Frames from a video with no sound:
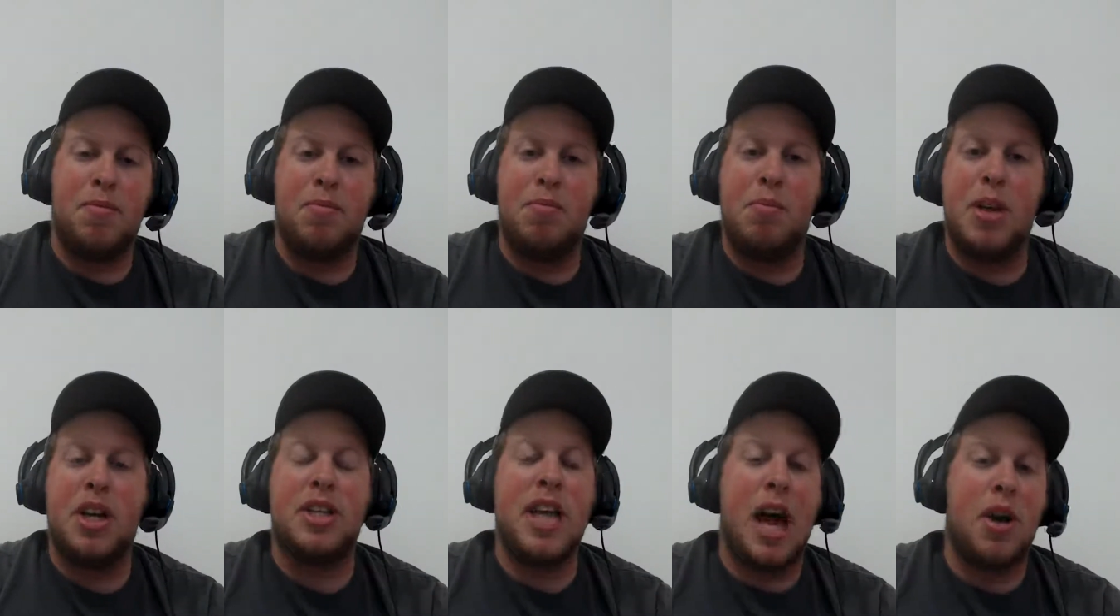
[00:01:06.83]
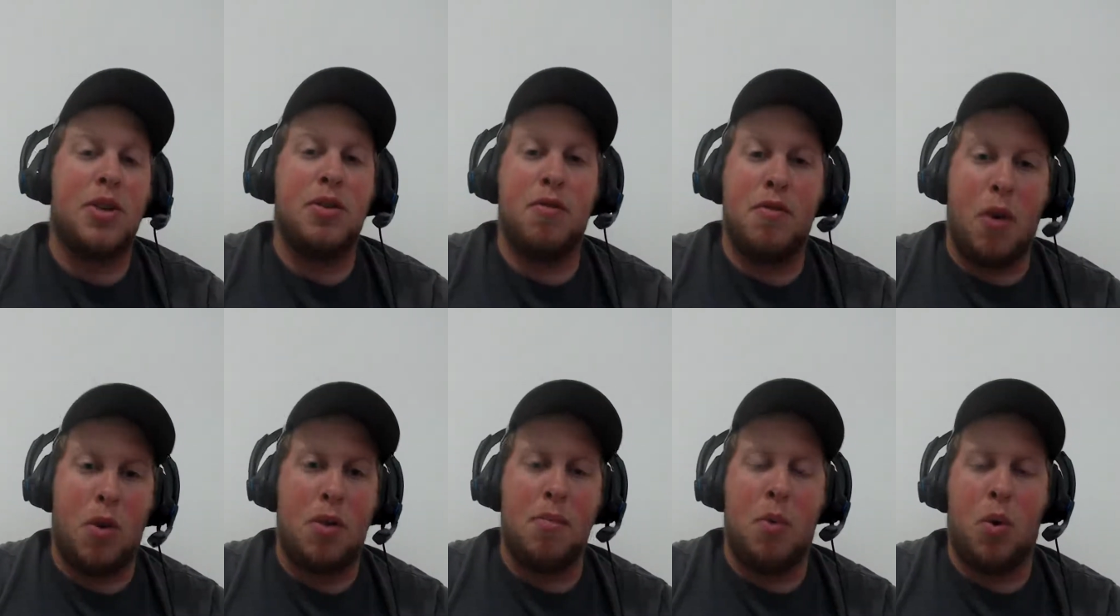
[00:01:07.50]
Because that is a very
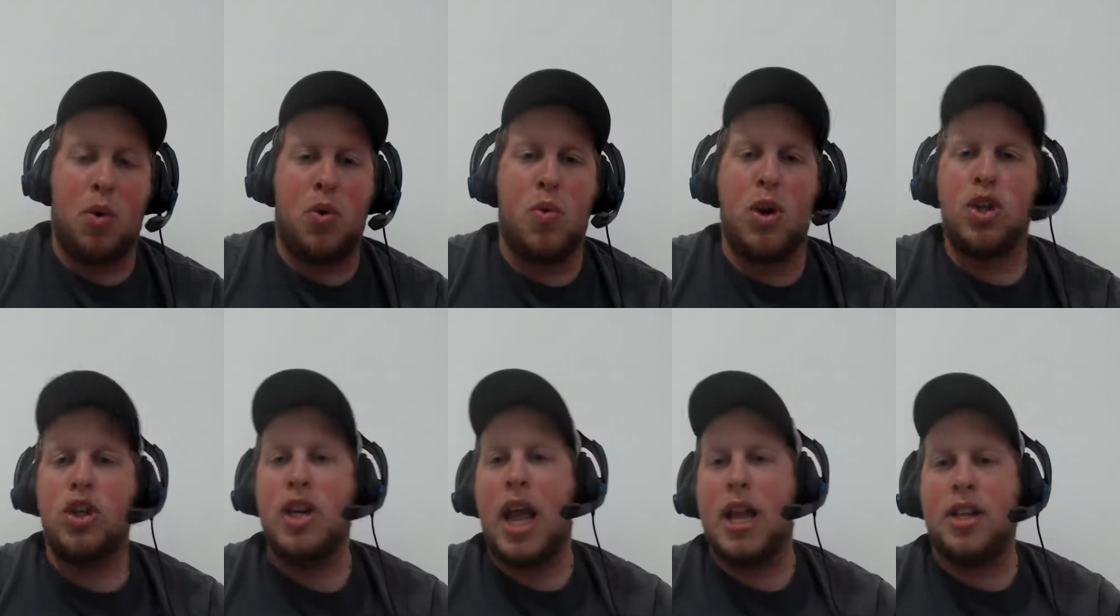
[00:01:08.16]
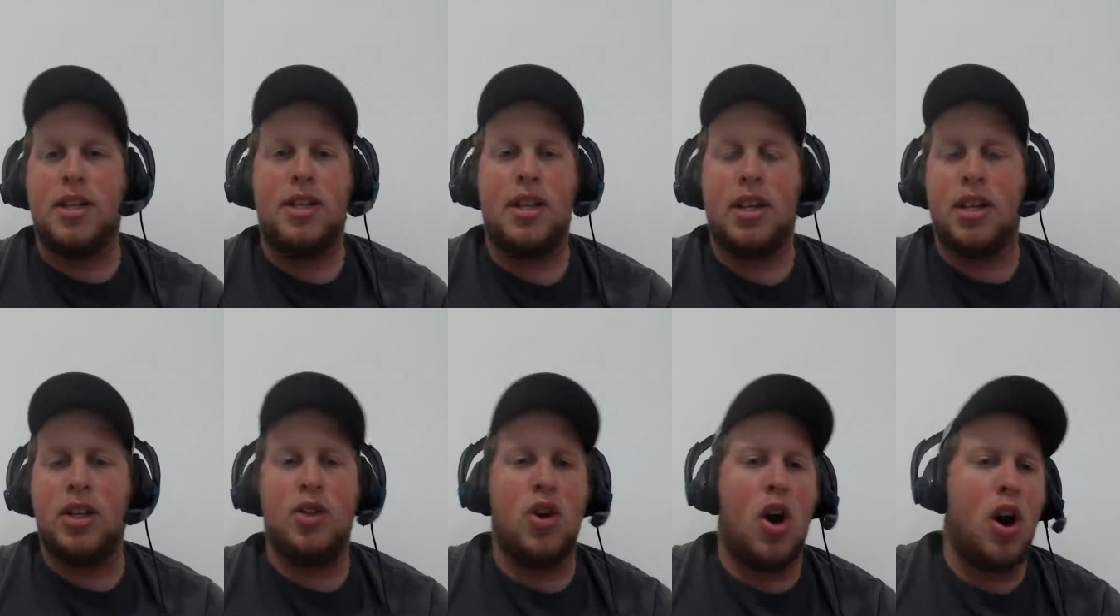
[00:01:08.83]
important question, and cichlids
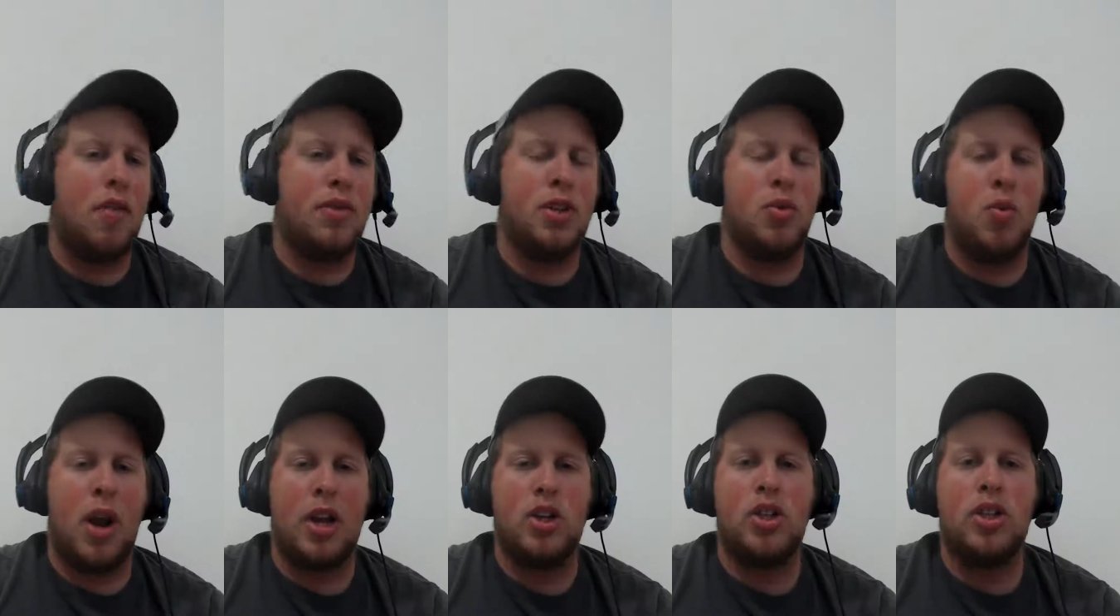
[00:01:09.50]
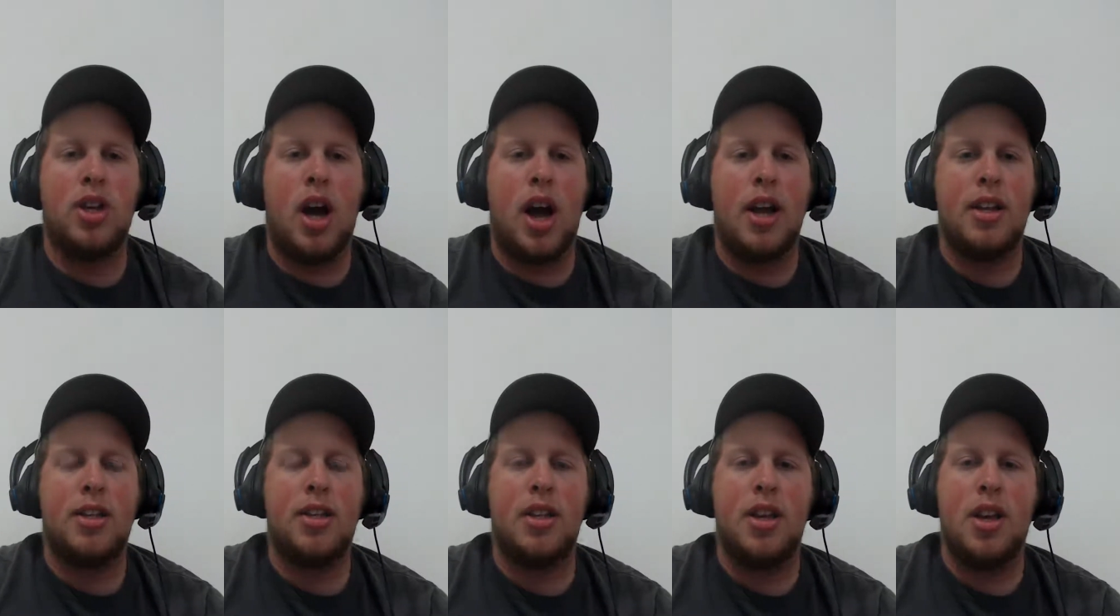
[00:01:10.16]
obviously range in size.